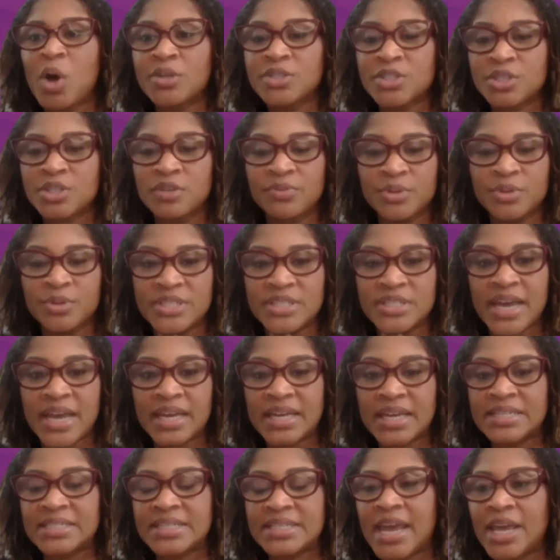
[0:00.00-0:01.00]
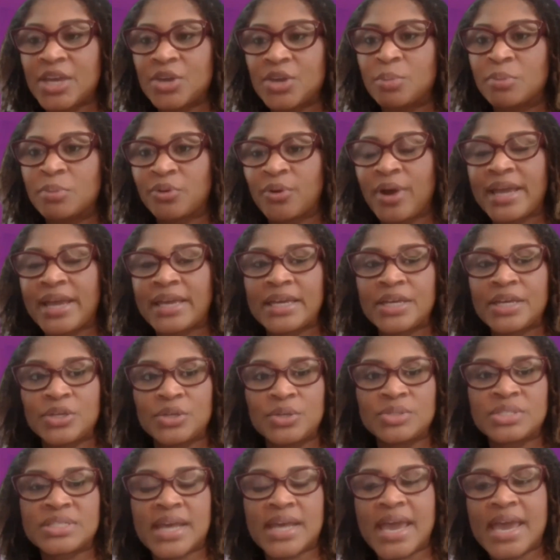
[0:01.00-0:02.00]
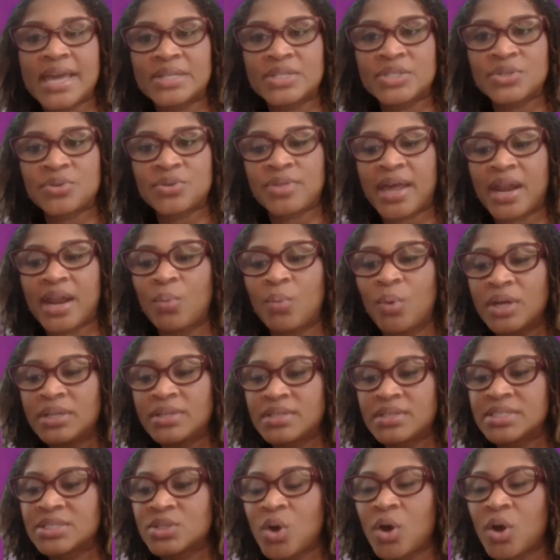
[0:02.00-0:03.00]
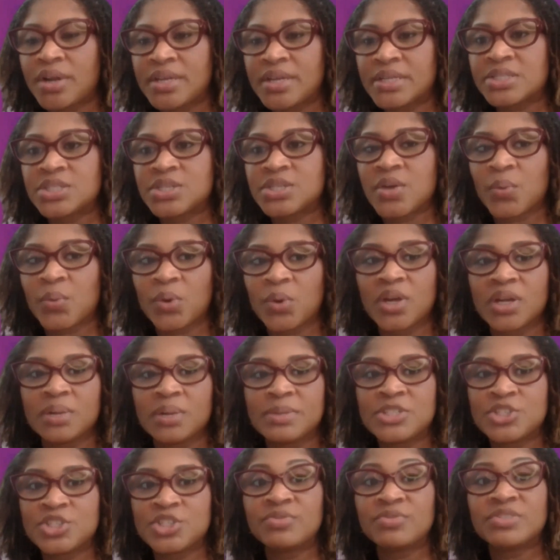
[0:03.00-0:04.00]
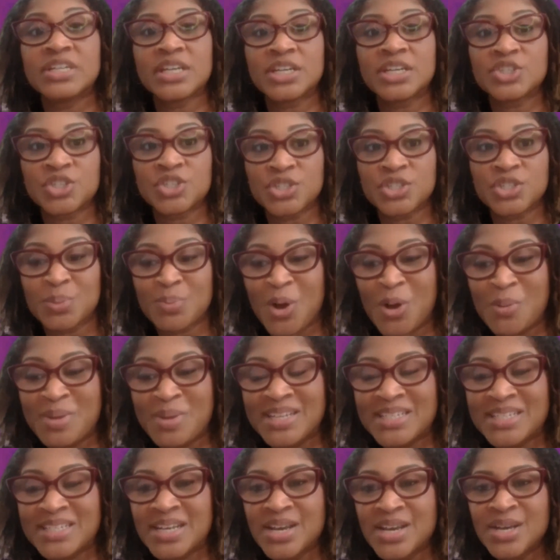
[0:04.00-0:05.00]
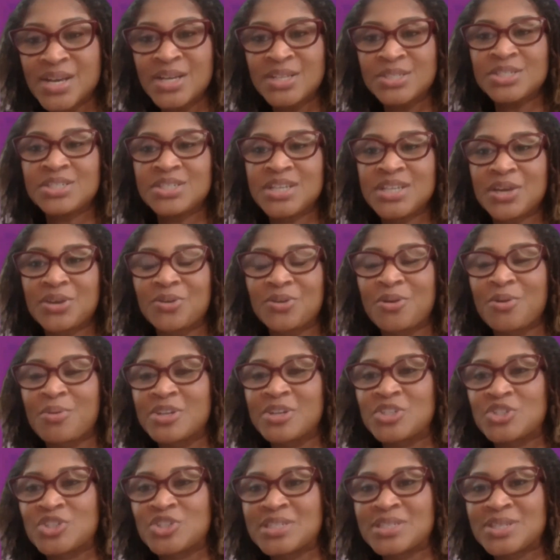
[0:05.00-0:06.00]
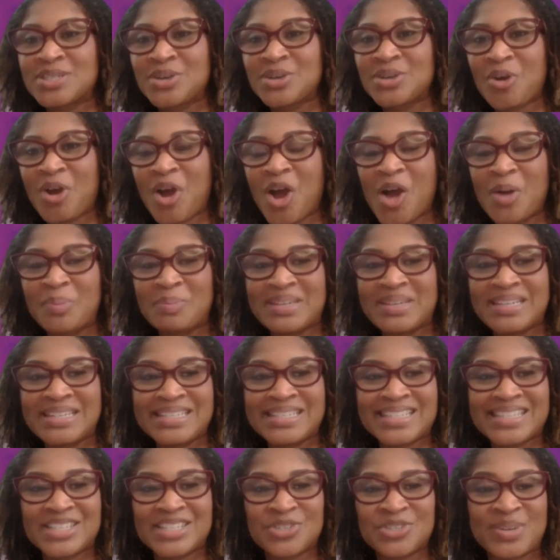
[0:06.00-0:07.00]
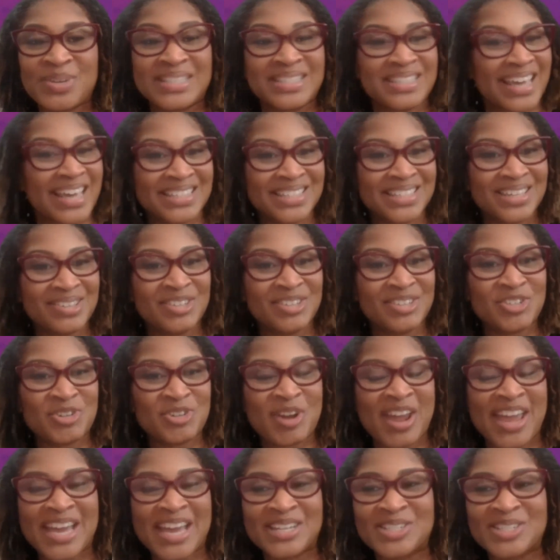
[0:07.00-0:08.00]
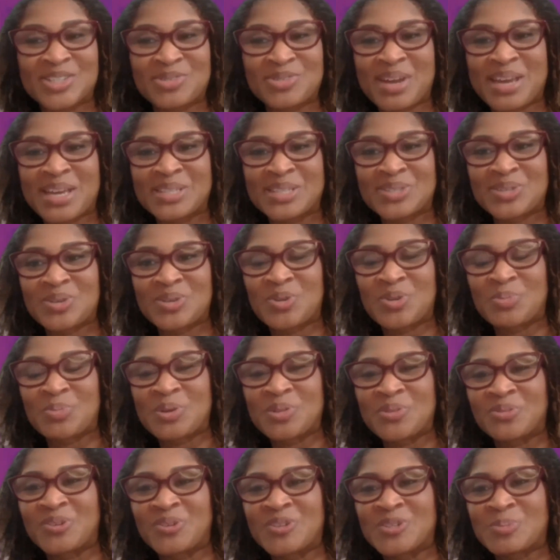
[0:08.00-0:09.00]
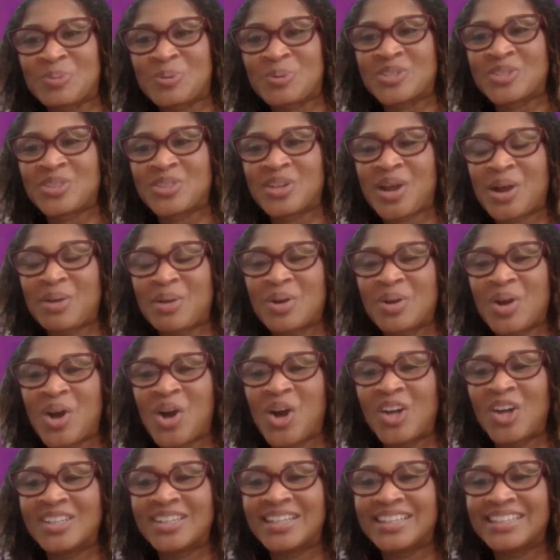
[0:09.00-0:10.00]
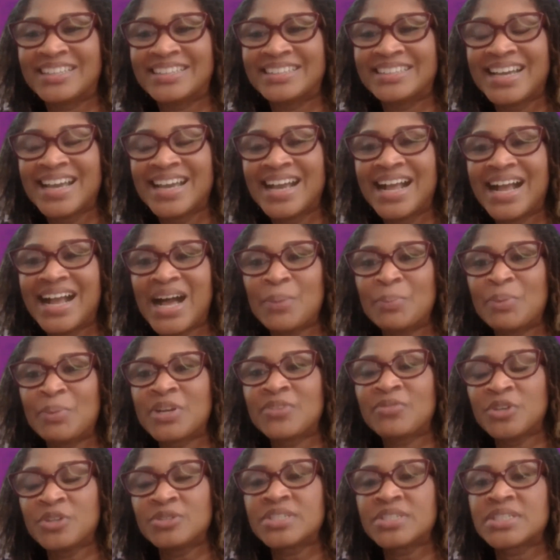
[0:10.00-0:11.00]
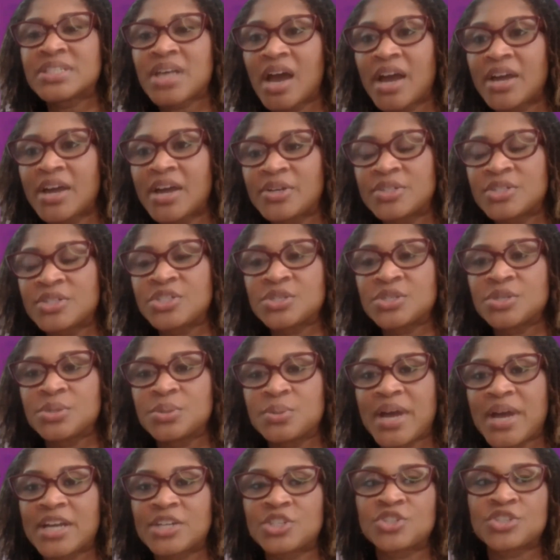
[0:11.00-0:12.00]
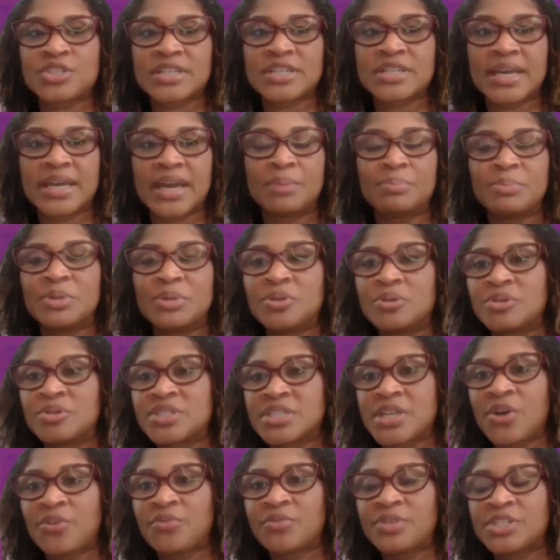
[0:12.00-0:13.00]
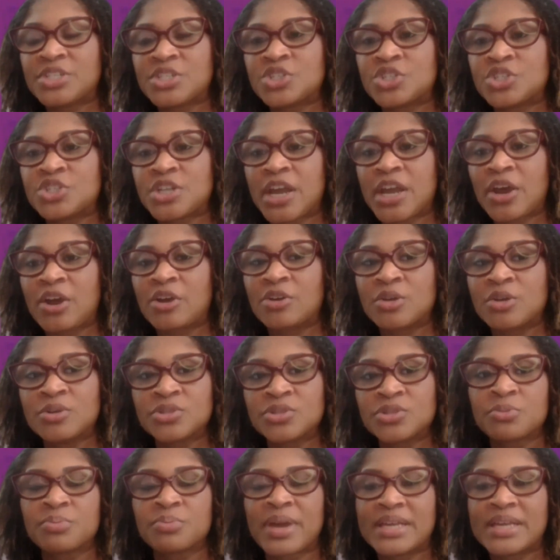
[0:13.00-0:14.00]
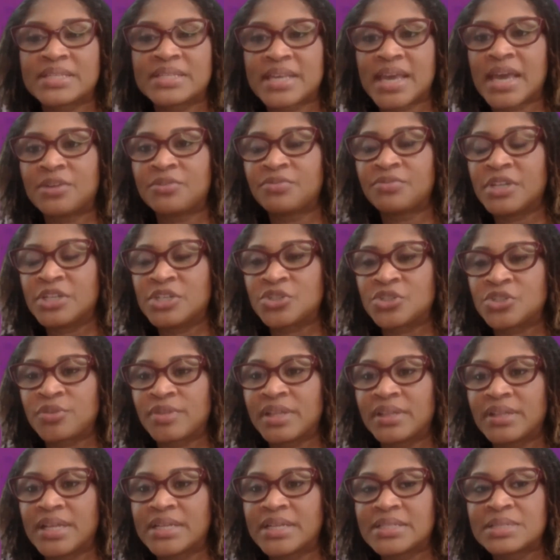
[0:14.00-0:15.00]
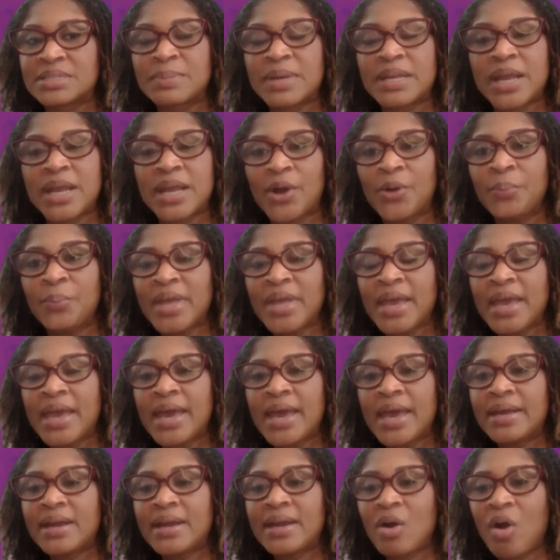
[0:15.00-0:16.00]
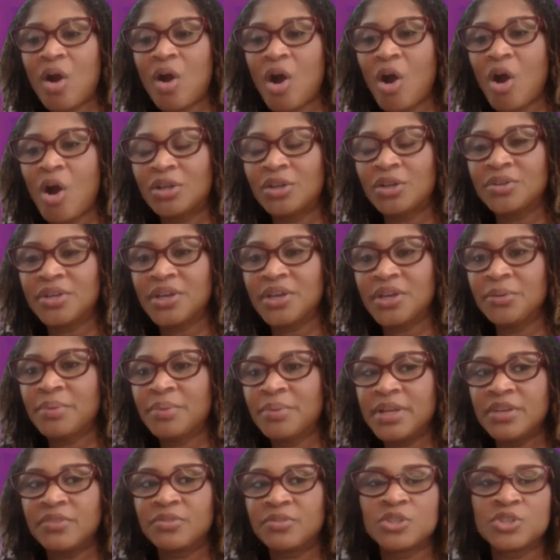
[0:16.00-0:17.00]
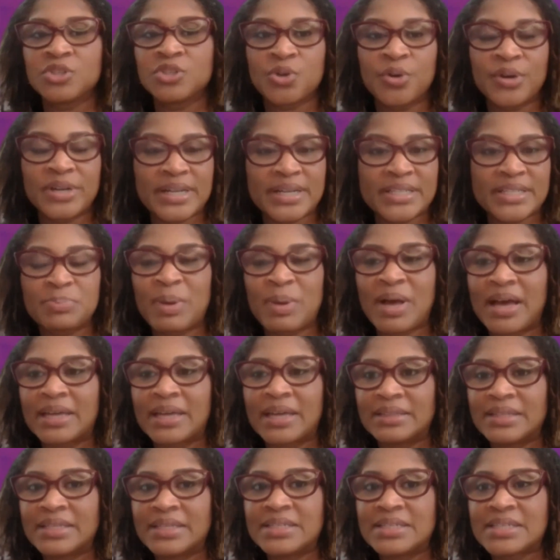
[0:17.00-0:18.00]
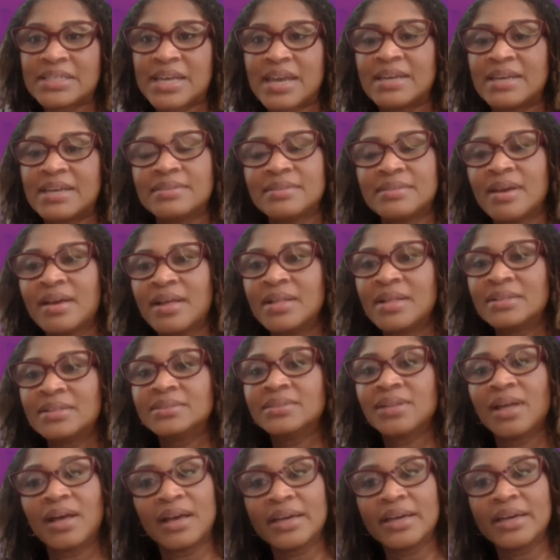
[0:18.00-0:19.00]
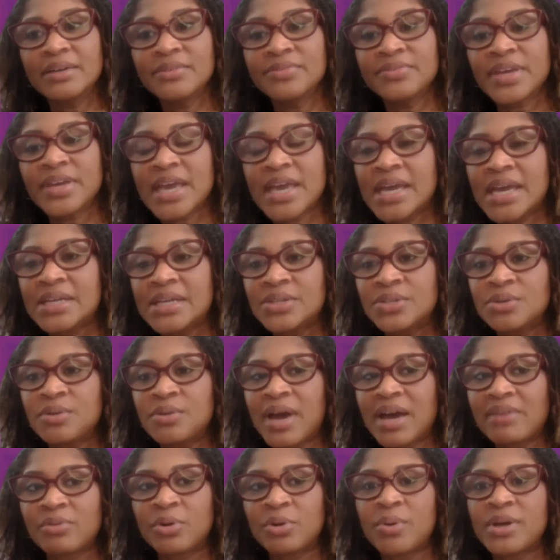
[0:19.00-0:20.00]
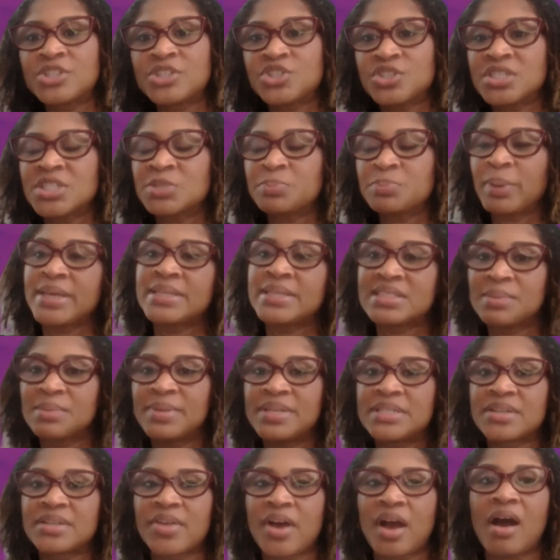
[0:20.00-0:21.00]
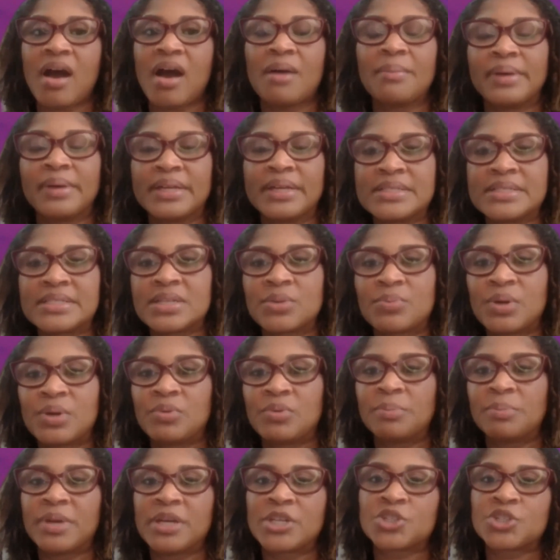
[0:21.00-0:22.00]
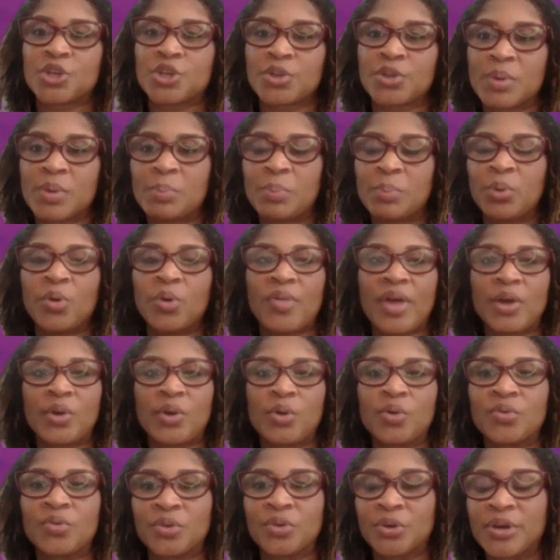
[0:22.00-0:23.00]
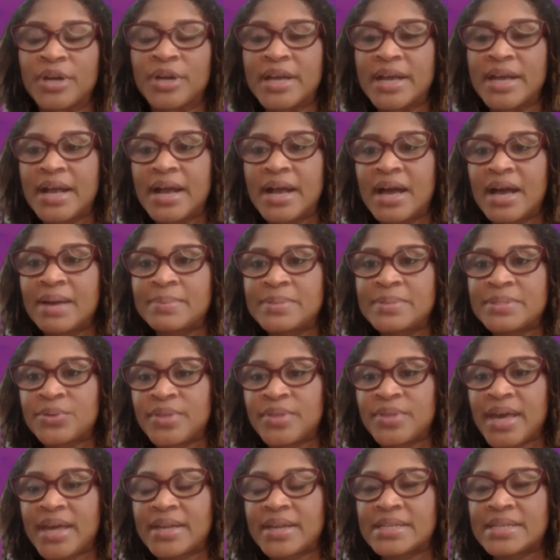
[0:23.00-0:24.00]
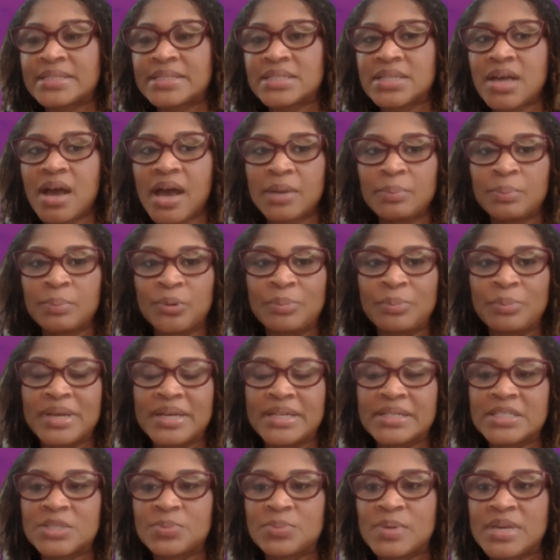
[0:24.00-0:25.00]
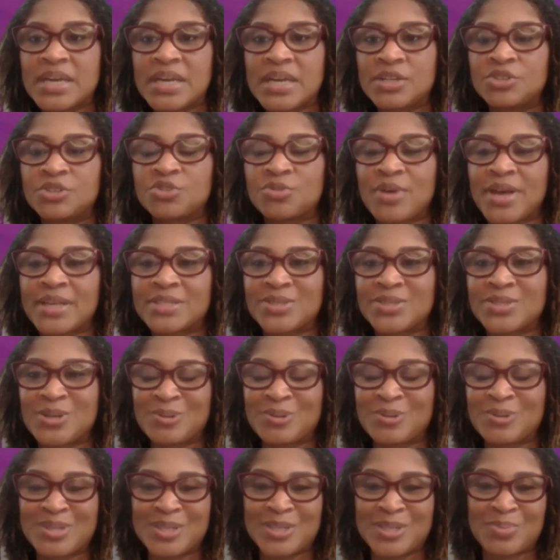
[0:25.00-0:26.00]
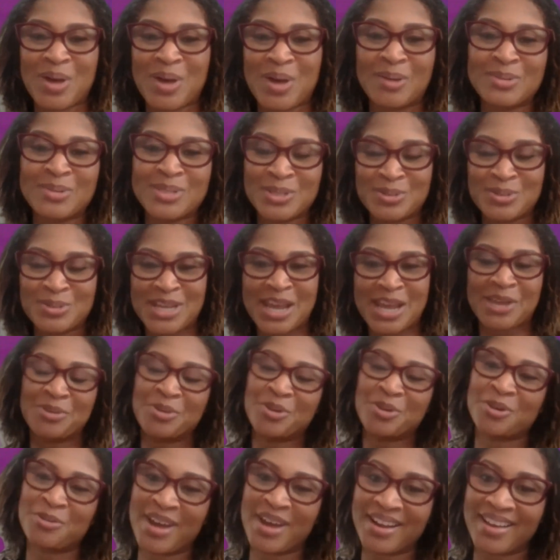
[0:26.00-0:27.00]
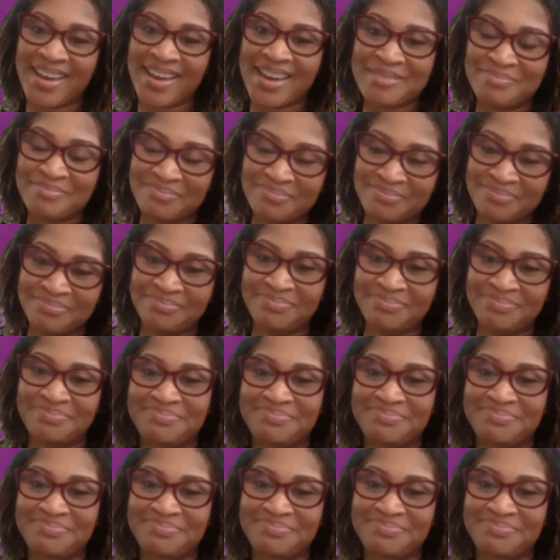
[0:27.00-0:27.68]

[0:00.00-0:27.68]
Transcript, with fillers: just pause here for a second, Daniel, before I get you to answer that. I want this audience to know that we're going to be shifting in just a moment to take your questions and your comments. And Tracy, I see that your hand is raised, so you'll be the first person that I will call on. But if you desire to actually unmute yourself and to share, use the raise hand feature that lets me know, and I'll call on you. And if you're joining us by LinkedIn Live and you have questions, place them into the comments, and we will make sure that we pull that over so that as time permits, we can address those as well. So Daniel, go right ahead.